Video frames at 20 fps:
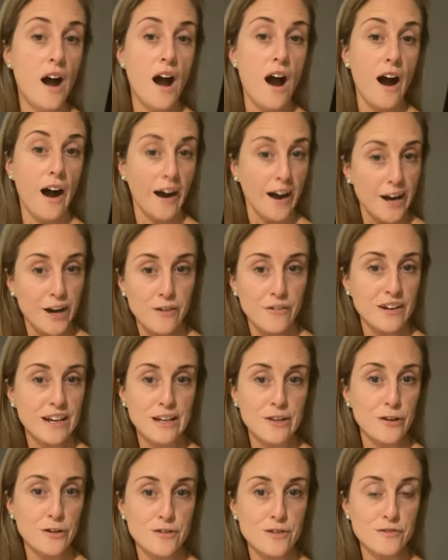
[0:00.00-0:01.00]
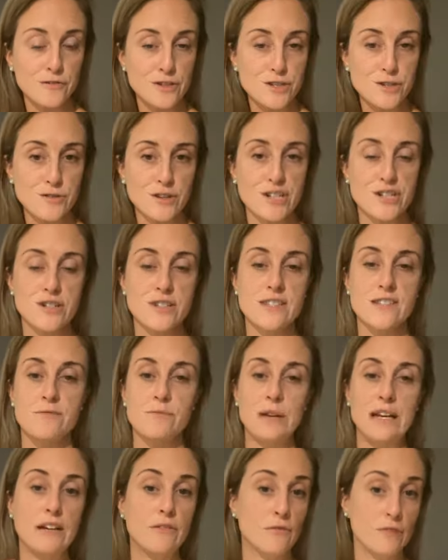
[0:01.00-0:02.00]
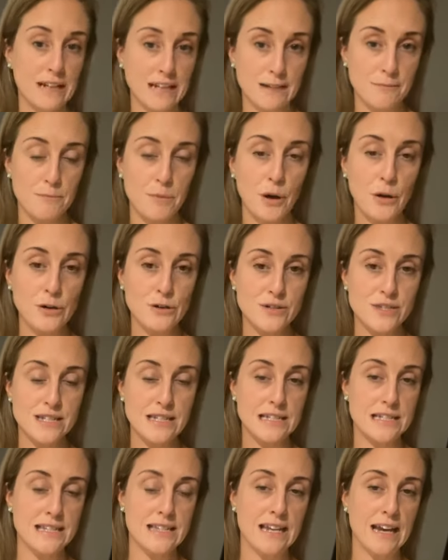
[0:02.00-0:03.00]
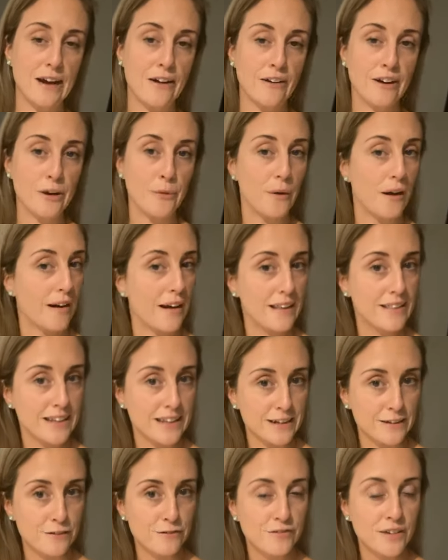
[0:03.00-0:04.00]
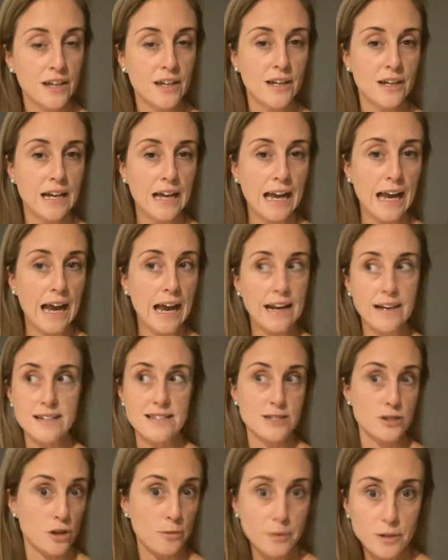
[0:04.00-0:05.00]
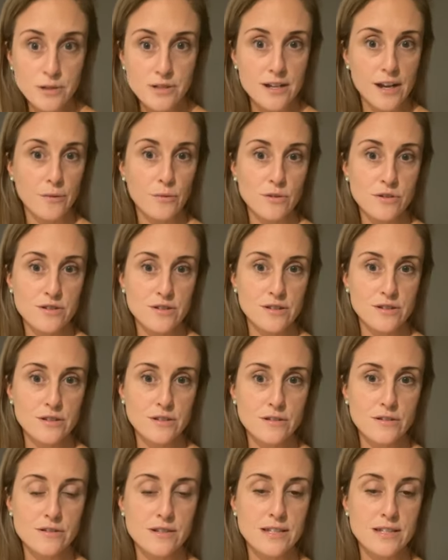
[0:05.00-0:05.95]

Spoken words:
I already know that restrictions have been reimposed into the area where I live, and it's not because I watch the news.